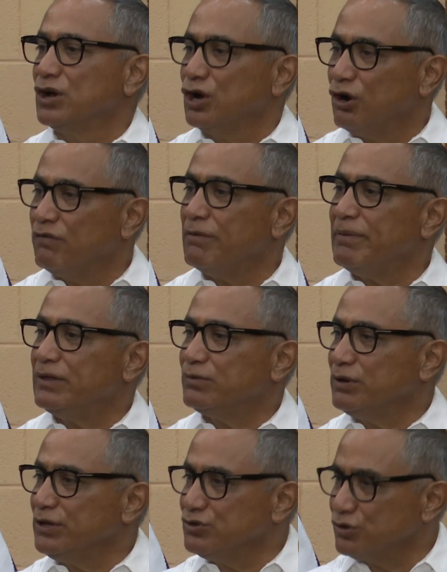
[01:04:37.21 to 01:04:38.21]
government
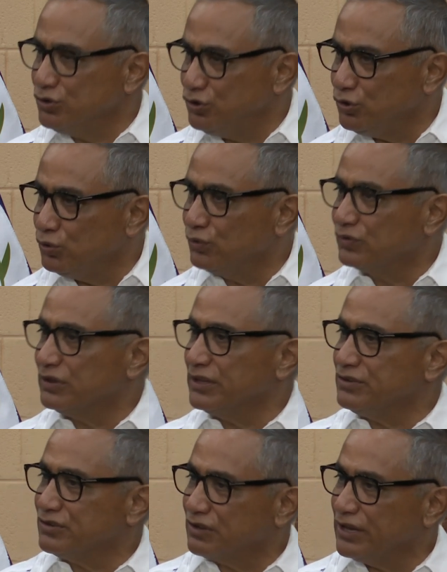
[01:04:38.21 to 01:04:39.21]
will introduce
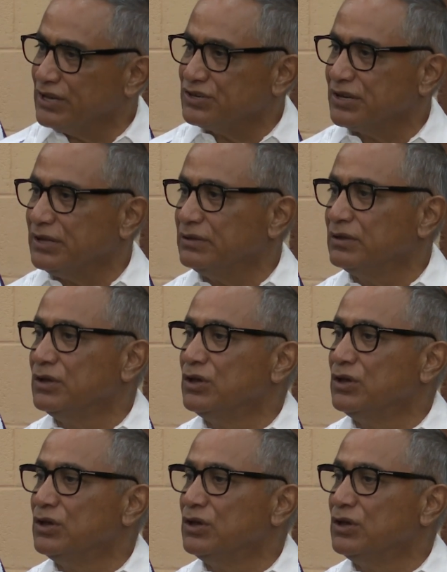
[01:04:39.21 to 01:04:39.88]
legislation